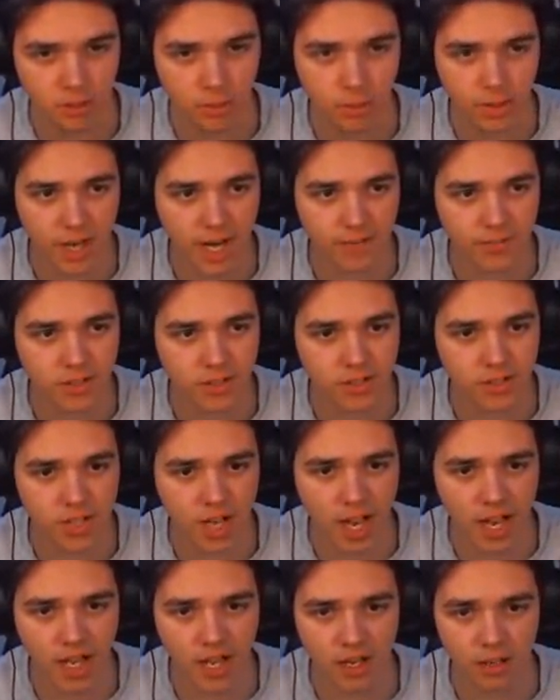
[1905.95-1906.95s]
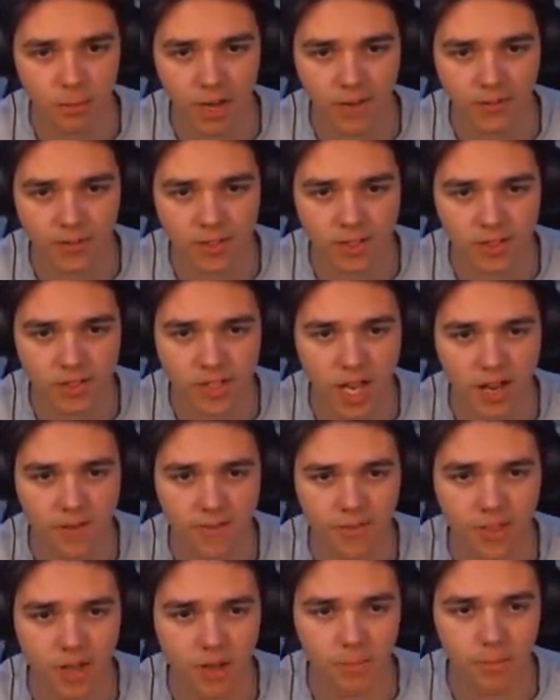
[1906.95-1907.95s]
We have to stay. We have to
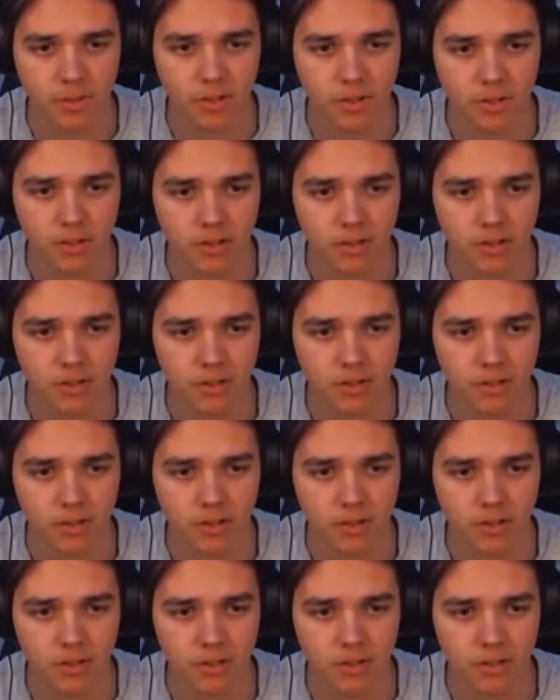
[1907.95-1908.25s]
save them.